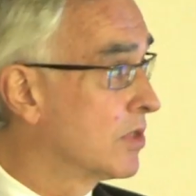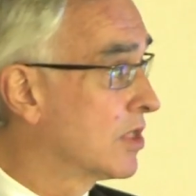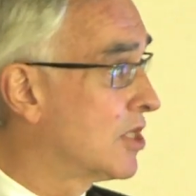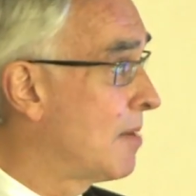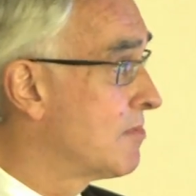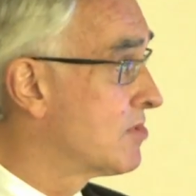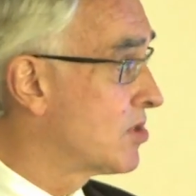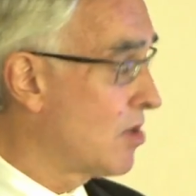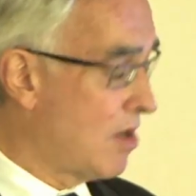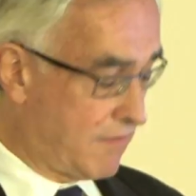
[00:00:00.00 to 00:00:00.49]

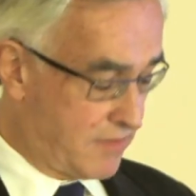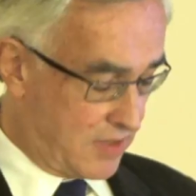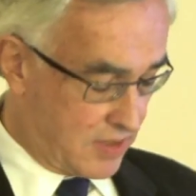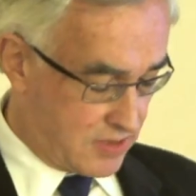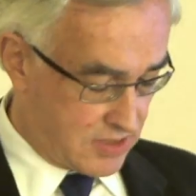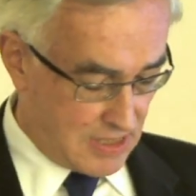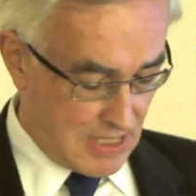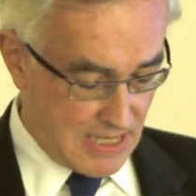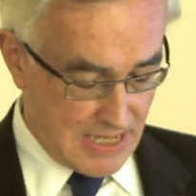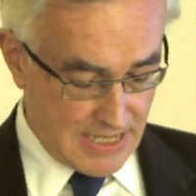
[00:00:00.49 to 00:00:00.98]
comes off
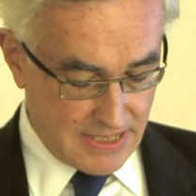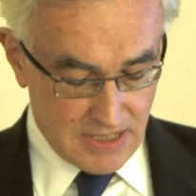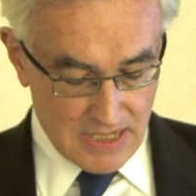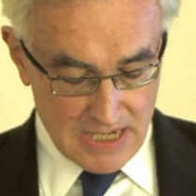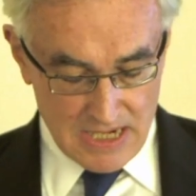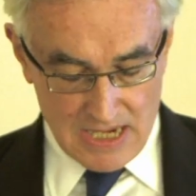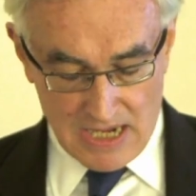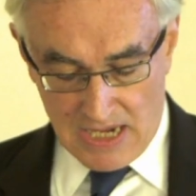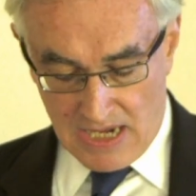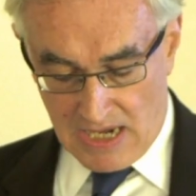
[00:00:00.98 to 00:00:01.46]
this
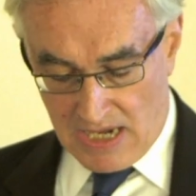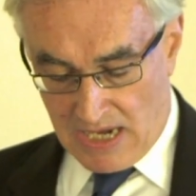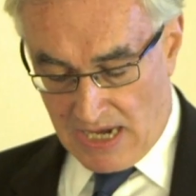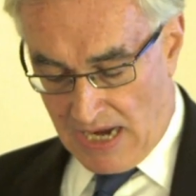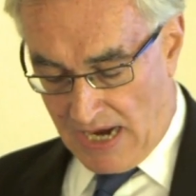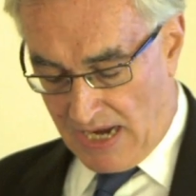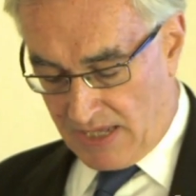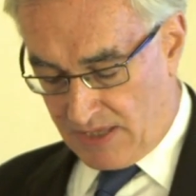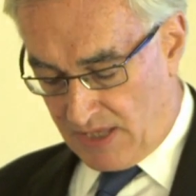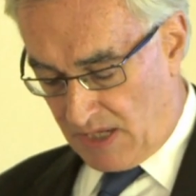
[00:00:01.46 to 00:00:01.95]
slide,
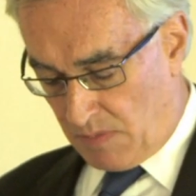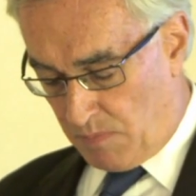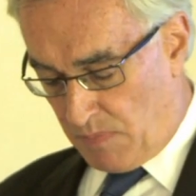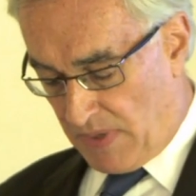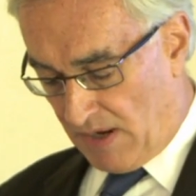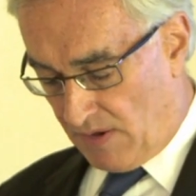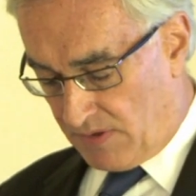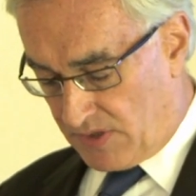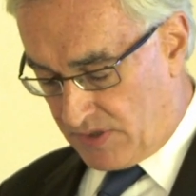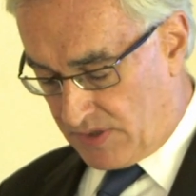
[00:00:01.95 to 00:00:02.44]
I think
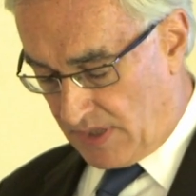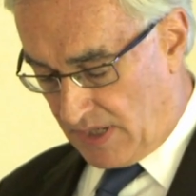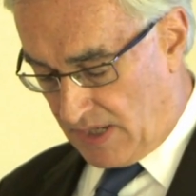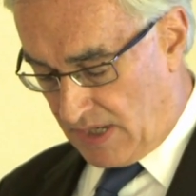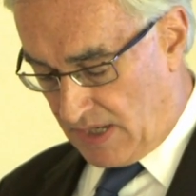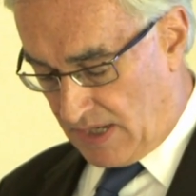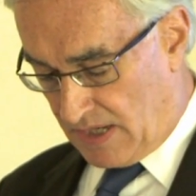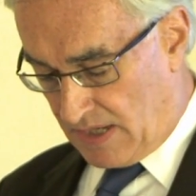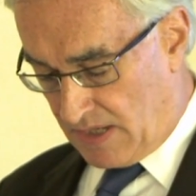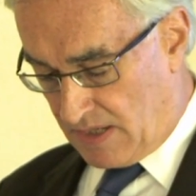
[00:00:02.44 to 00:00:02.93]
bears
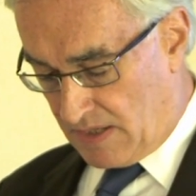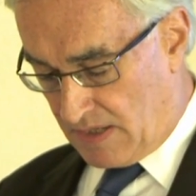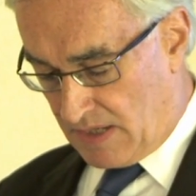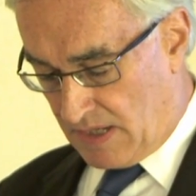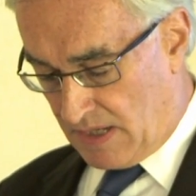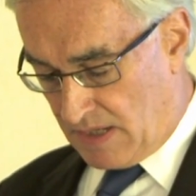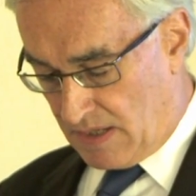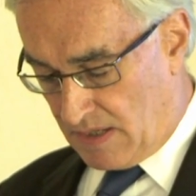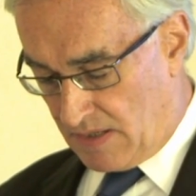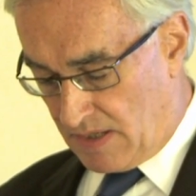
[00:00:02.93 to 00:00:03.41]

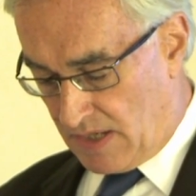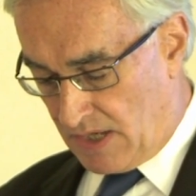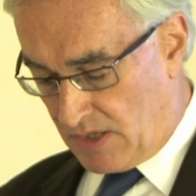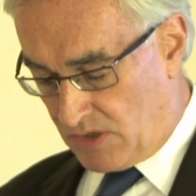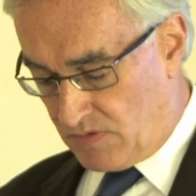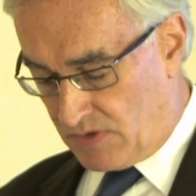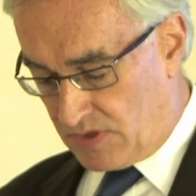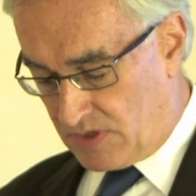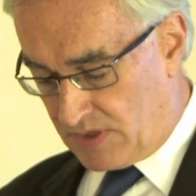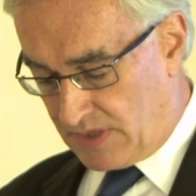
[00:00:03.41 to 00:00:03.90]

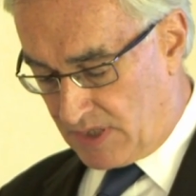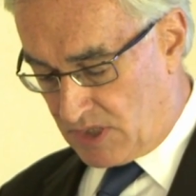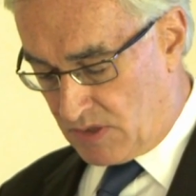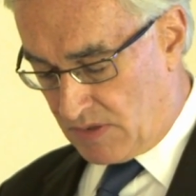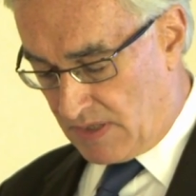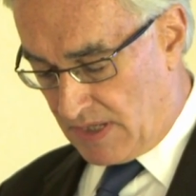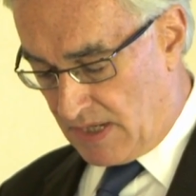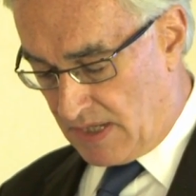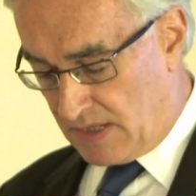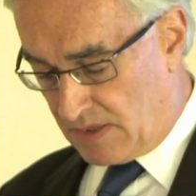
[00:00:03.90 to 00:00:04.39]
interest
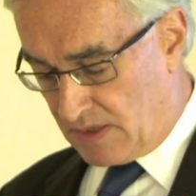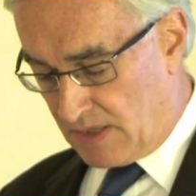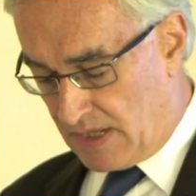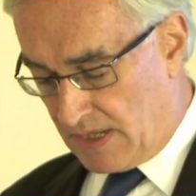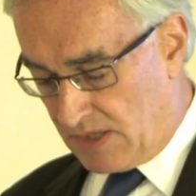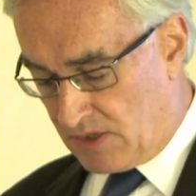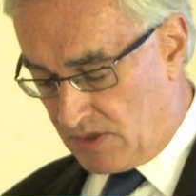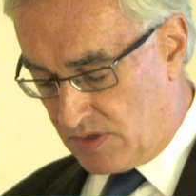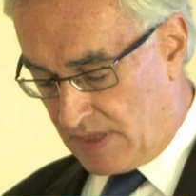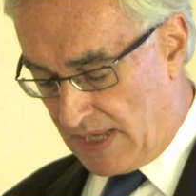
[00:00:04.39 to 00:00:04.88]

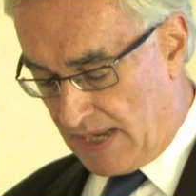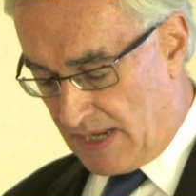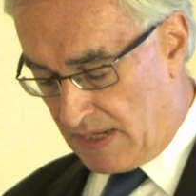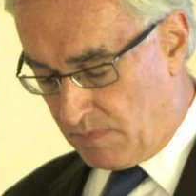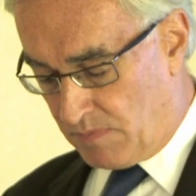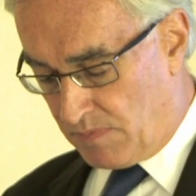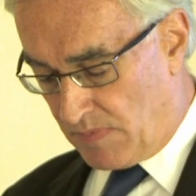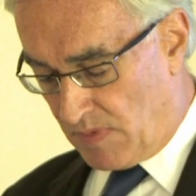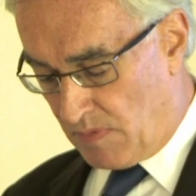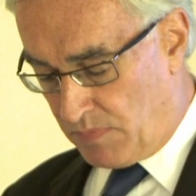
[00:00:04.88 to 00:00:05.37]
is
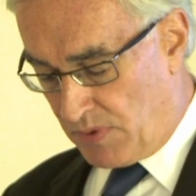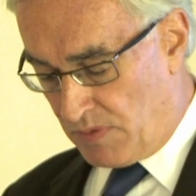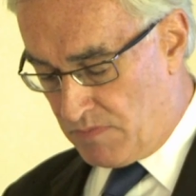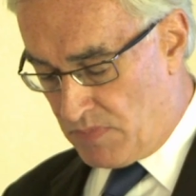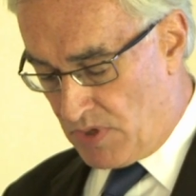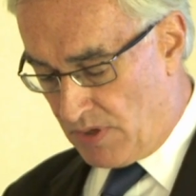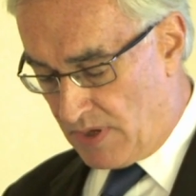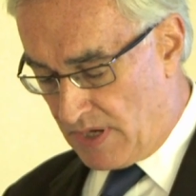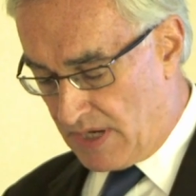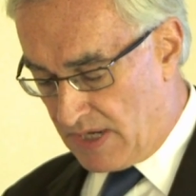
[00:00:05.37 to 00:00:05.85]
that
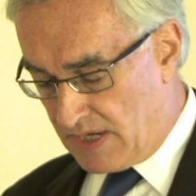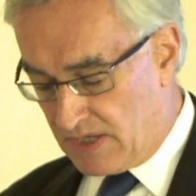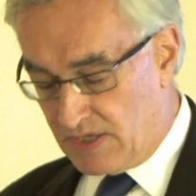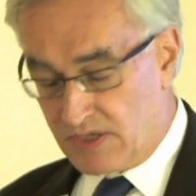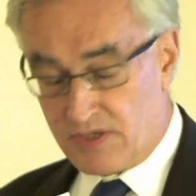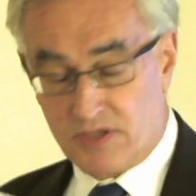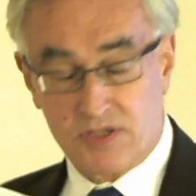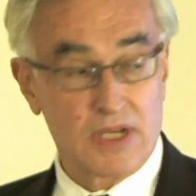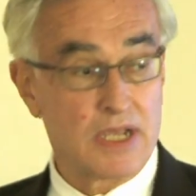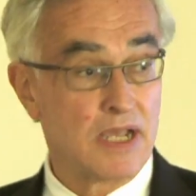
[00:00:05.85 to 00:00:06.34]
Bermuda
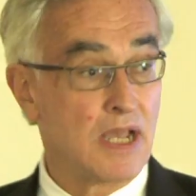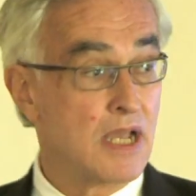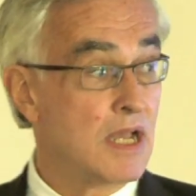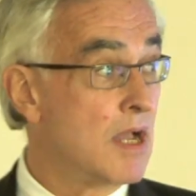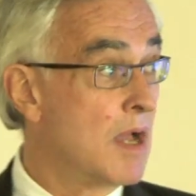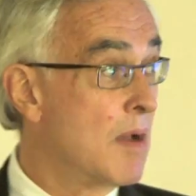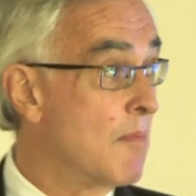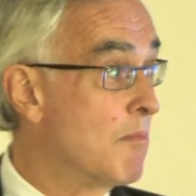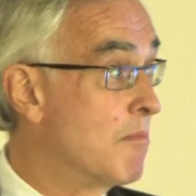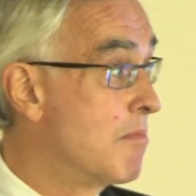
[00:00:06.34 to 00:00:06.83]
is
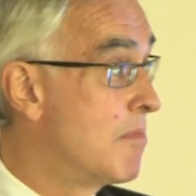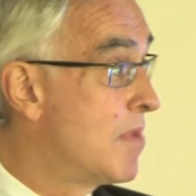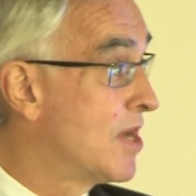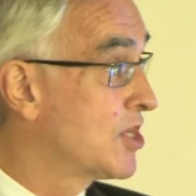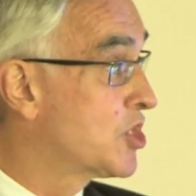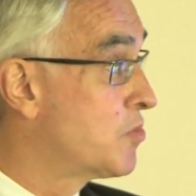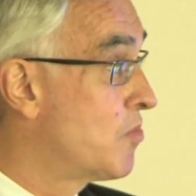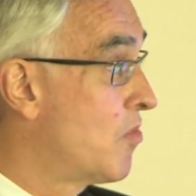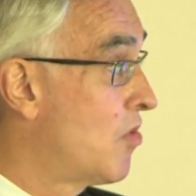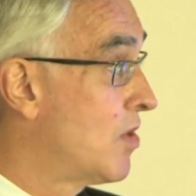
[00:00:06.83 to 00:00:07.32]

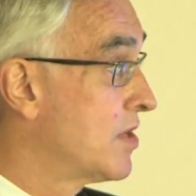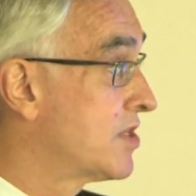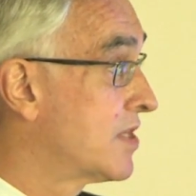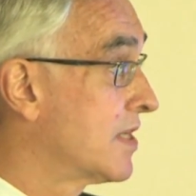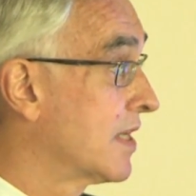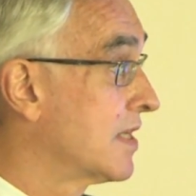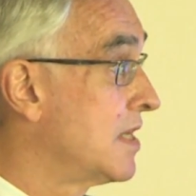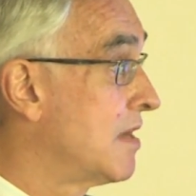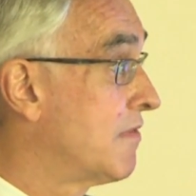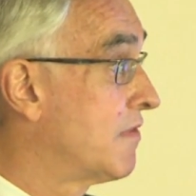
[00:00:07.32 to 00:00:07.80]
much more
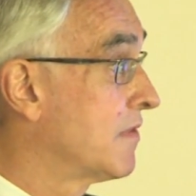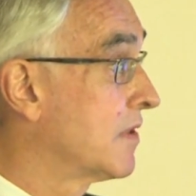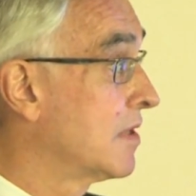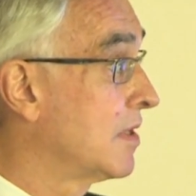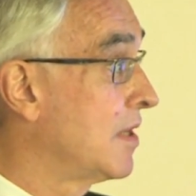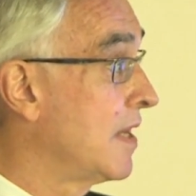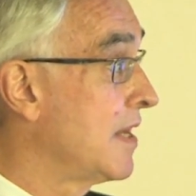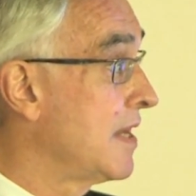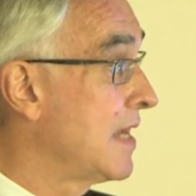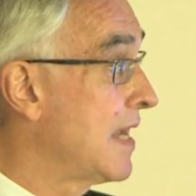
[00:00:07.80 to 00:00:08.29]

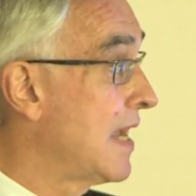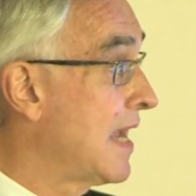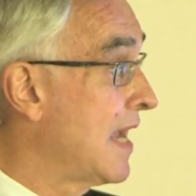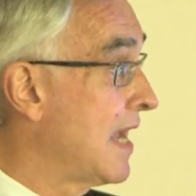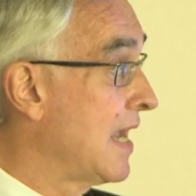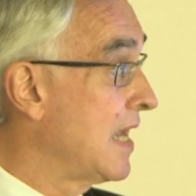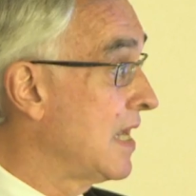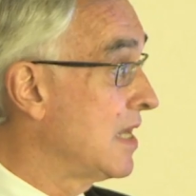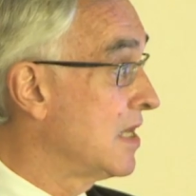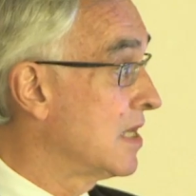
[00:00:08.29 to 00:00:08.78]
significantly
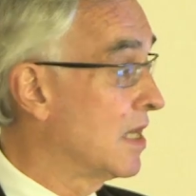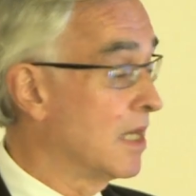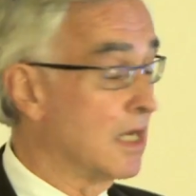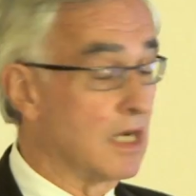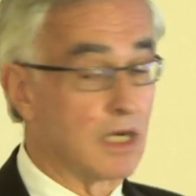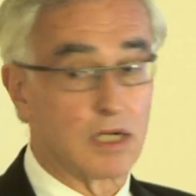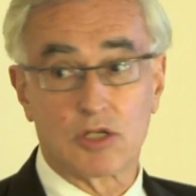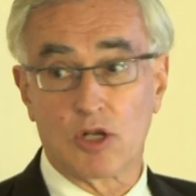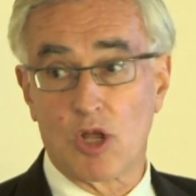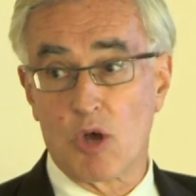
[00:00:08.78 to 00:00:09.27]

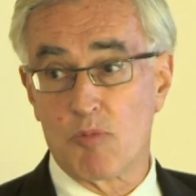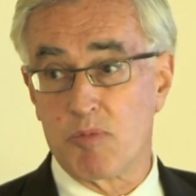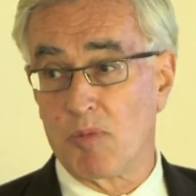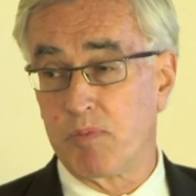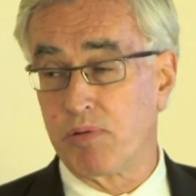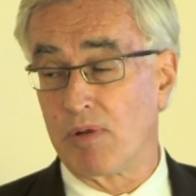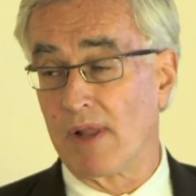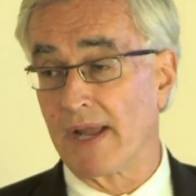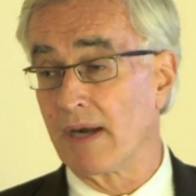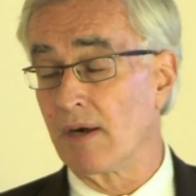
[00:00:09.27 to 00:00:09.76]
a global
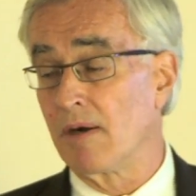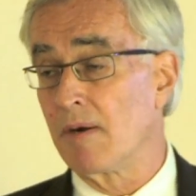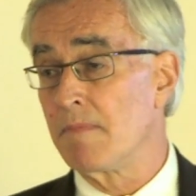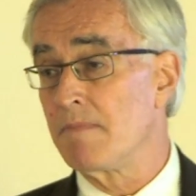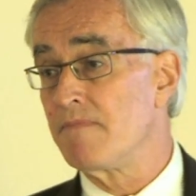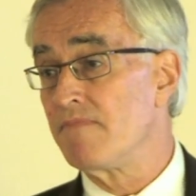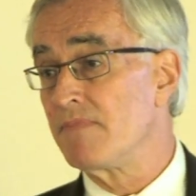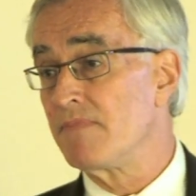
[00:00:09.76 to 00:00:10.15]
player.